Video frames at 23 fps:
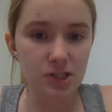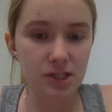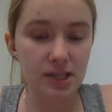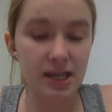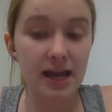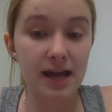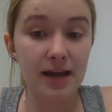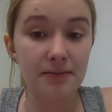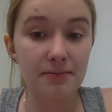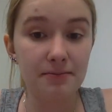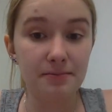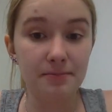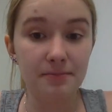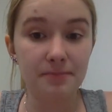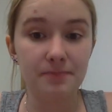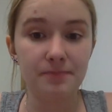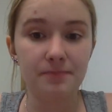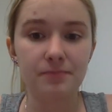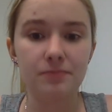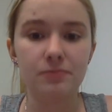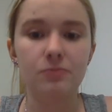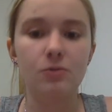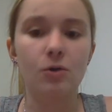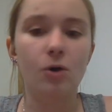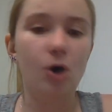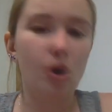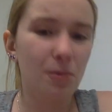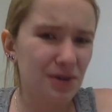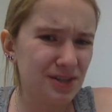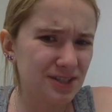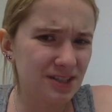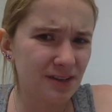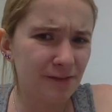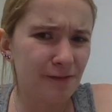that
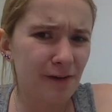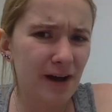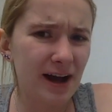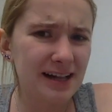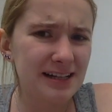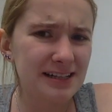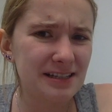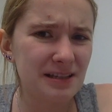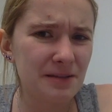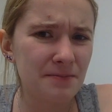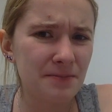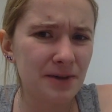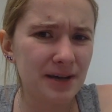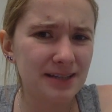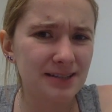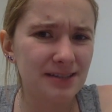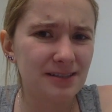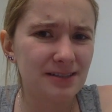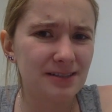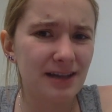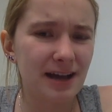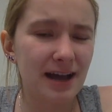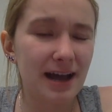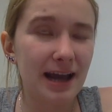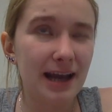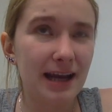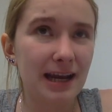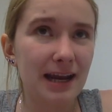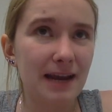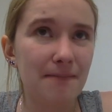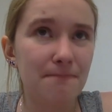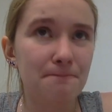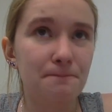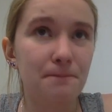almost defines them by
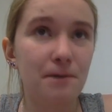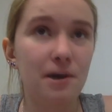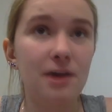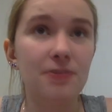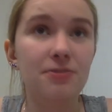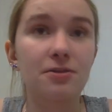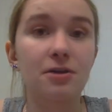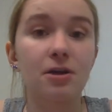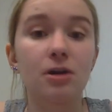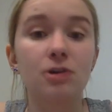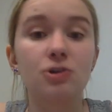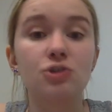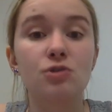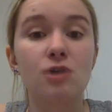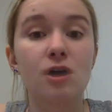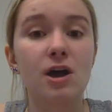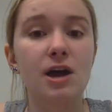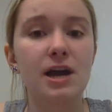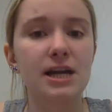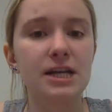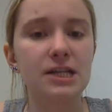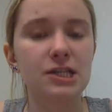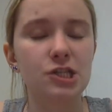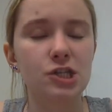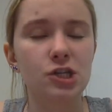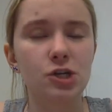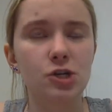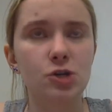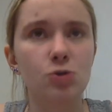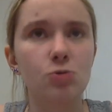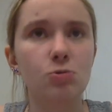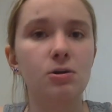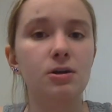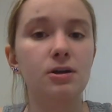society, but they're trying
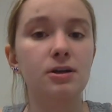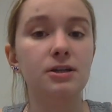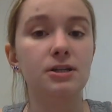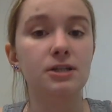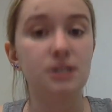to